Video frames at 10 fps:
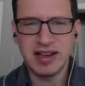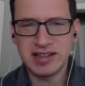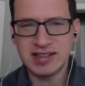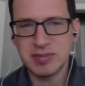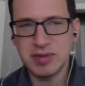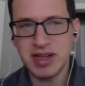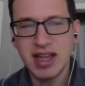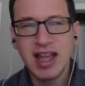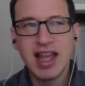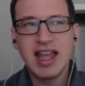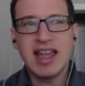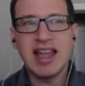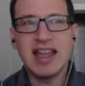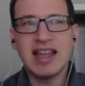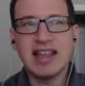than it needs to be,
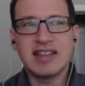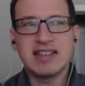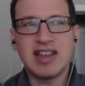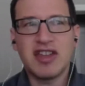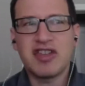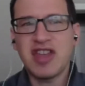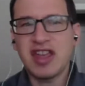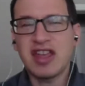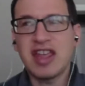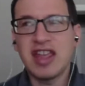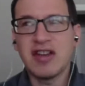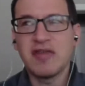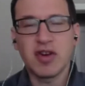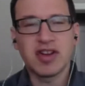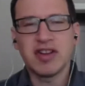it's a thing
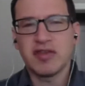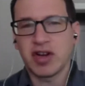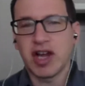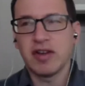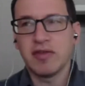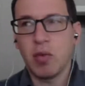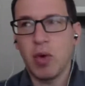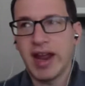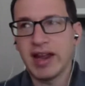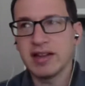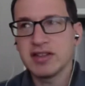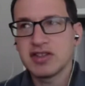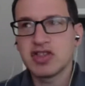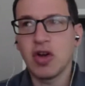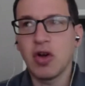in a very different kind of way.
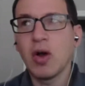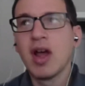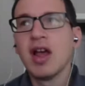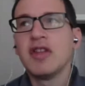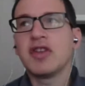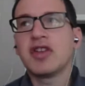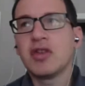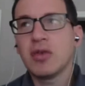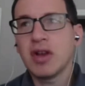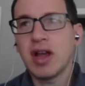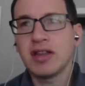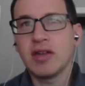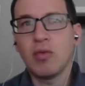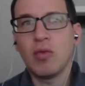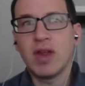So the
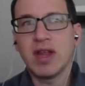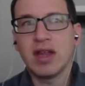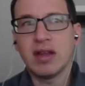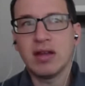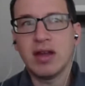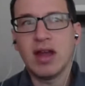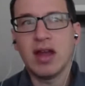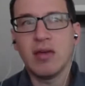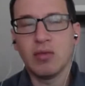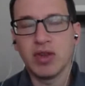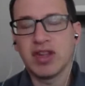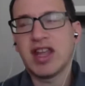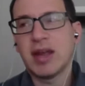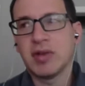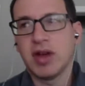QAnon that we
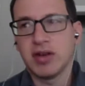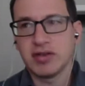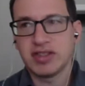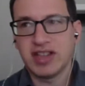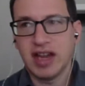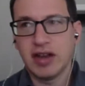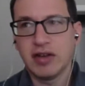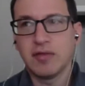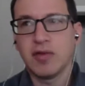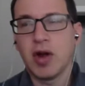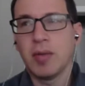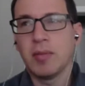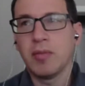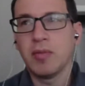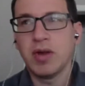really came to understand
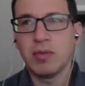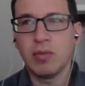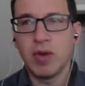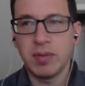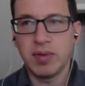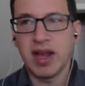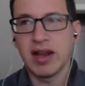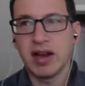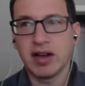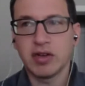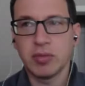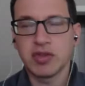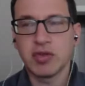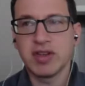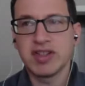from it, when it began in
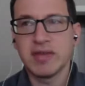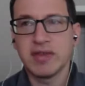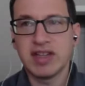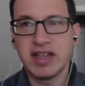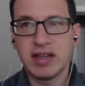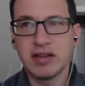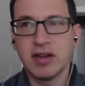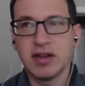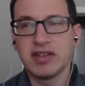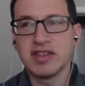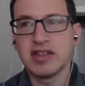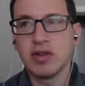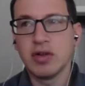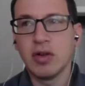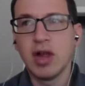October 2017
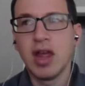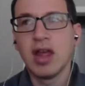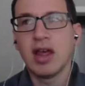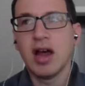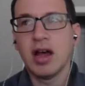until